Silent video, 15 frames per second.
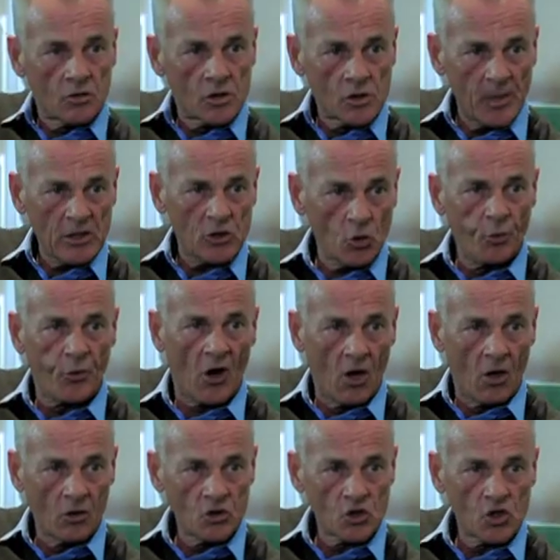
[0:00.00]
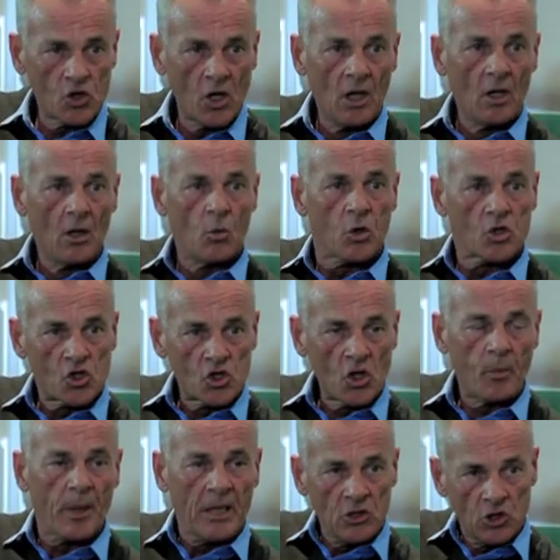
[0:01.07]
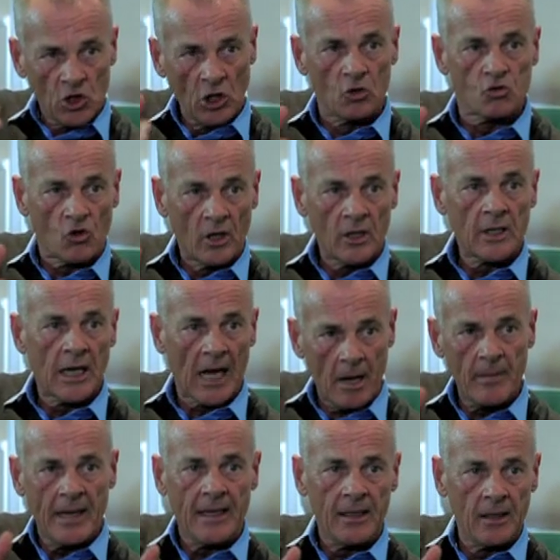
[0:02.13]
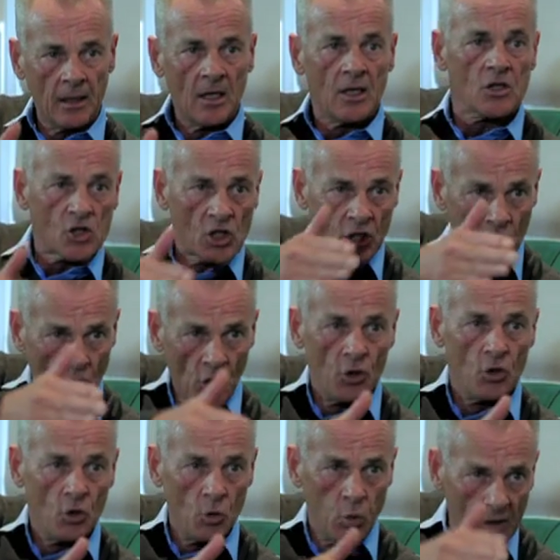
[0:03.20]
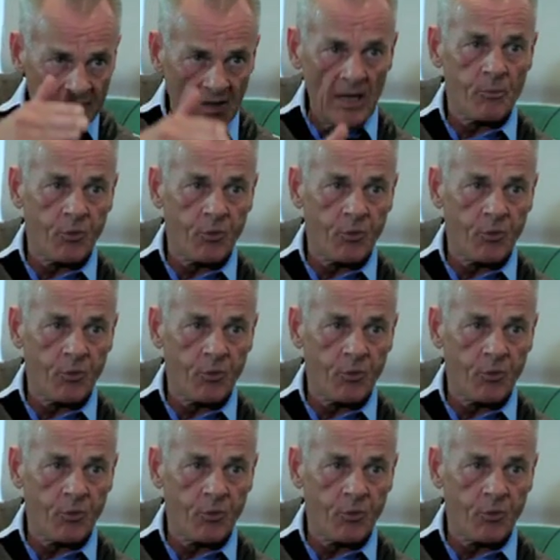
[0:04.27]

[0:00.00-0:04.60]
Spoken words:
Special Branch was stopping children coming to you with their